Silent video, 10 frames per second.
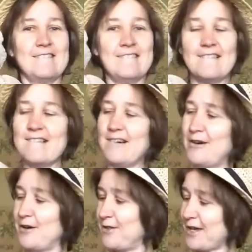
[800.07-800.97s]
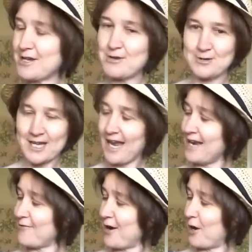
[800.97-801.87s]
Oh, thank you,
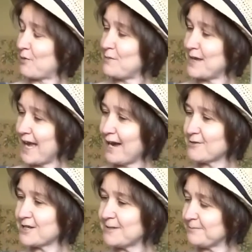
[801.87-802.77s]
Ted, for helping me out.